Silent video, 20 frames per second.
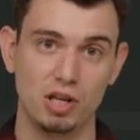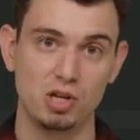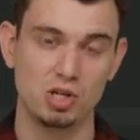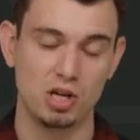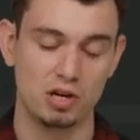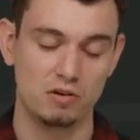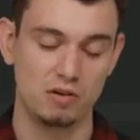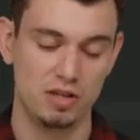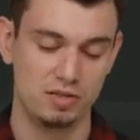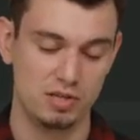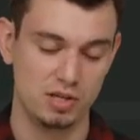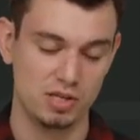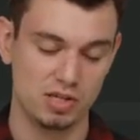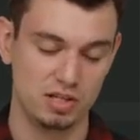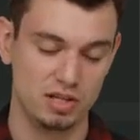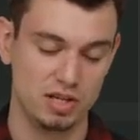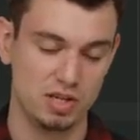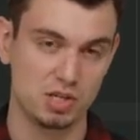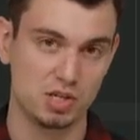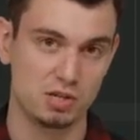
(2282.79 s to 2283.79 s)
generate
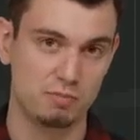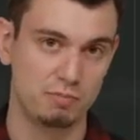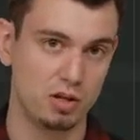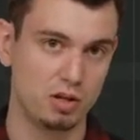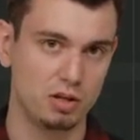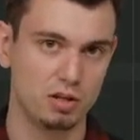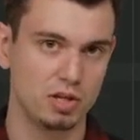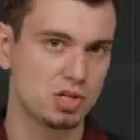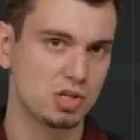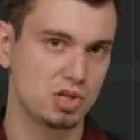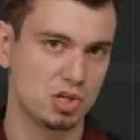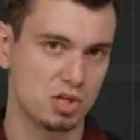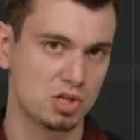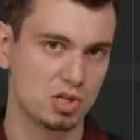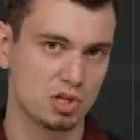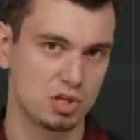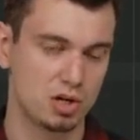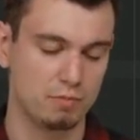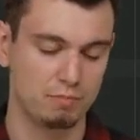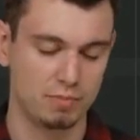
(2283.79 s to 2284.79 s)
this list, but let's just
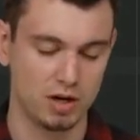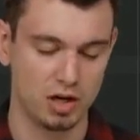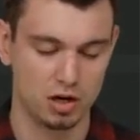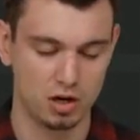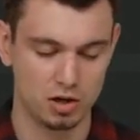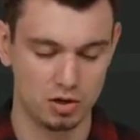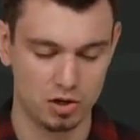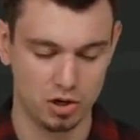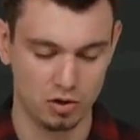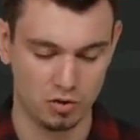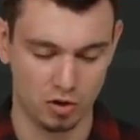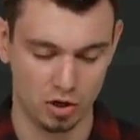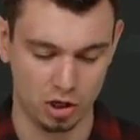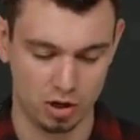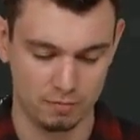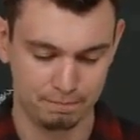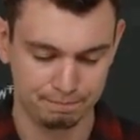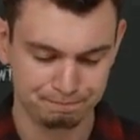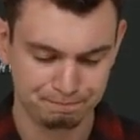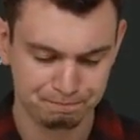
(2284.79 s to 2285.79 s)
start by hard-coding
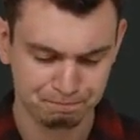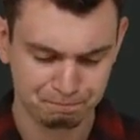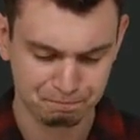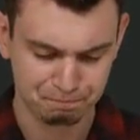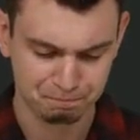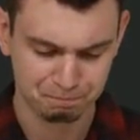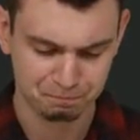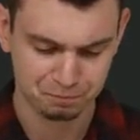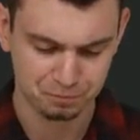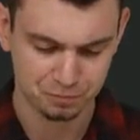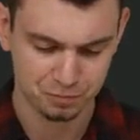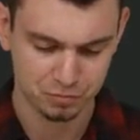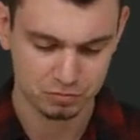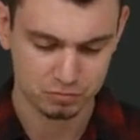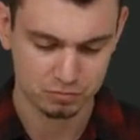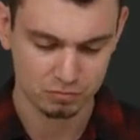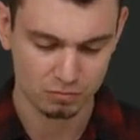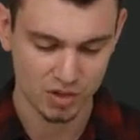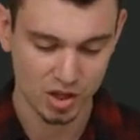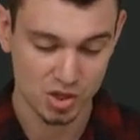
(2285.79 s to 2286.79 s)
it.
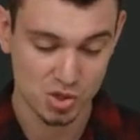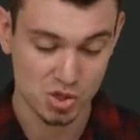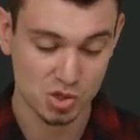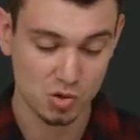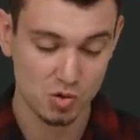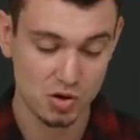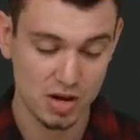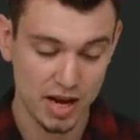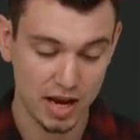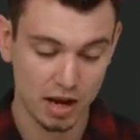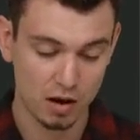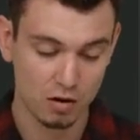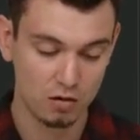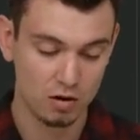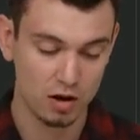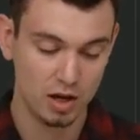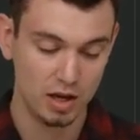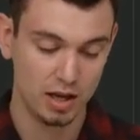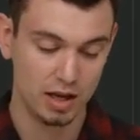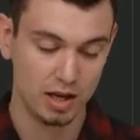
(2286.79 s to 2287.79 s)
So
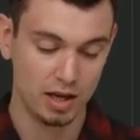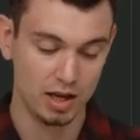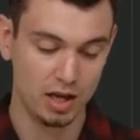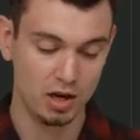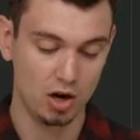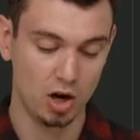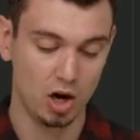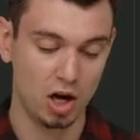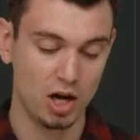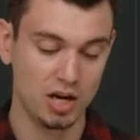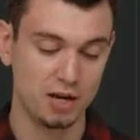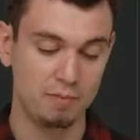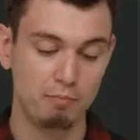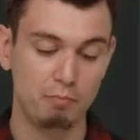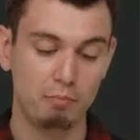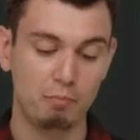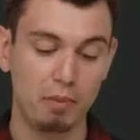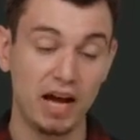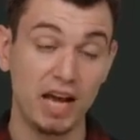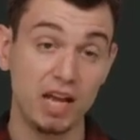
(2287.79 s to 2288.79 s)
now in
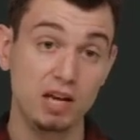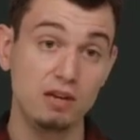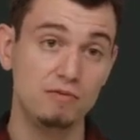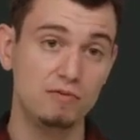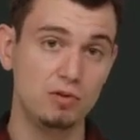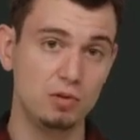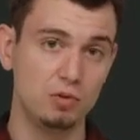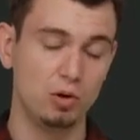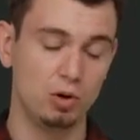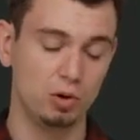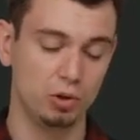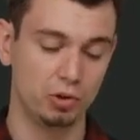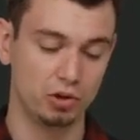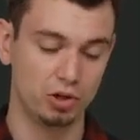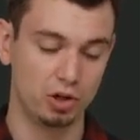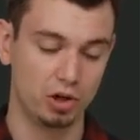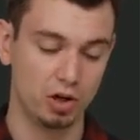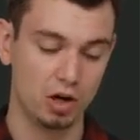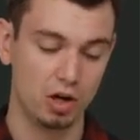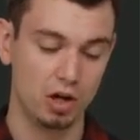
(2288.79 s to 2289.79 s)

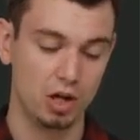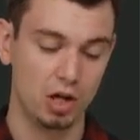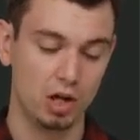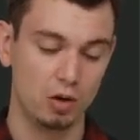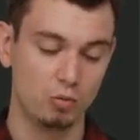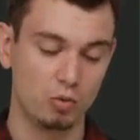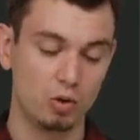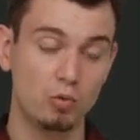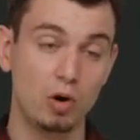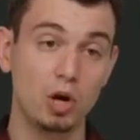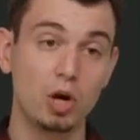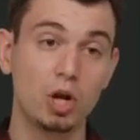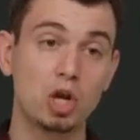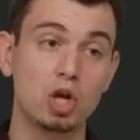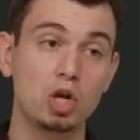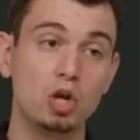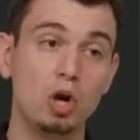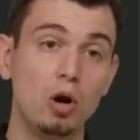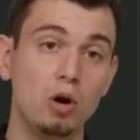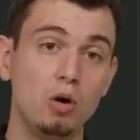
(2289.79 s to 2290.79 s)
onBindViewHolder, we want to
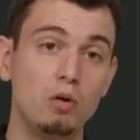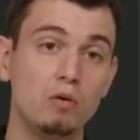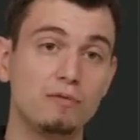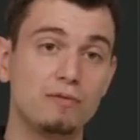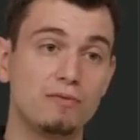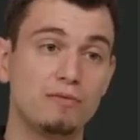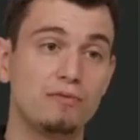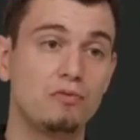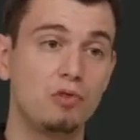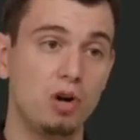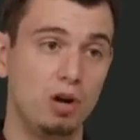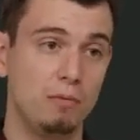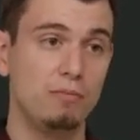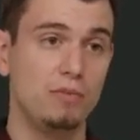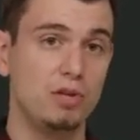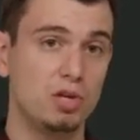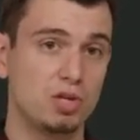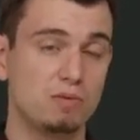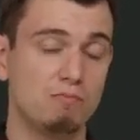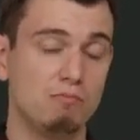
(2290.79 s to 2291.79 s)
go from
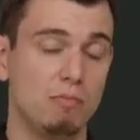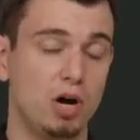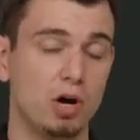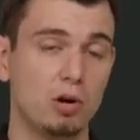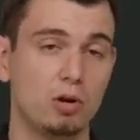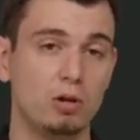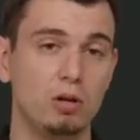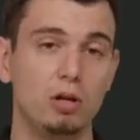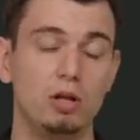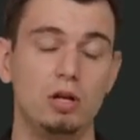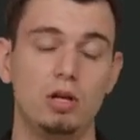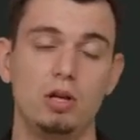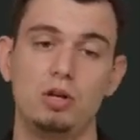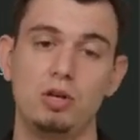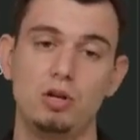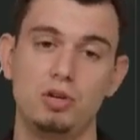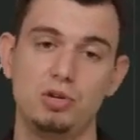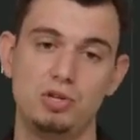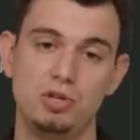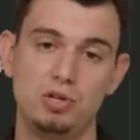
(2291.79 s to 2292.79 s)
this model
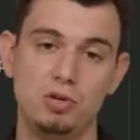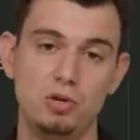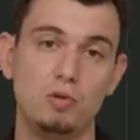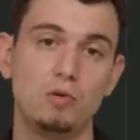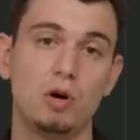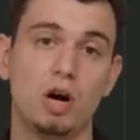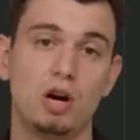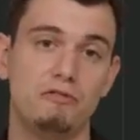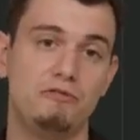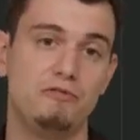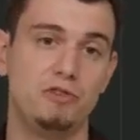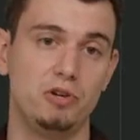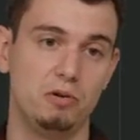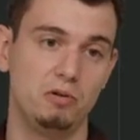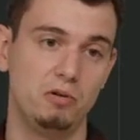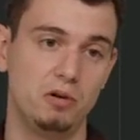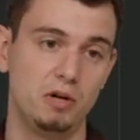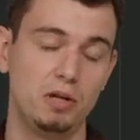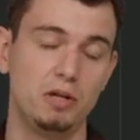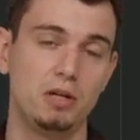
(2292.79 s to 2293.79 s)
to our
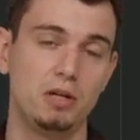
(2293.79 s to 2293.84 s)
view.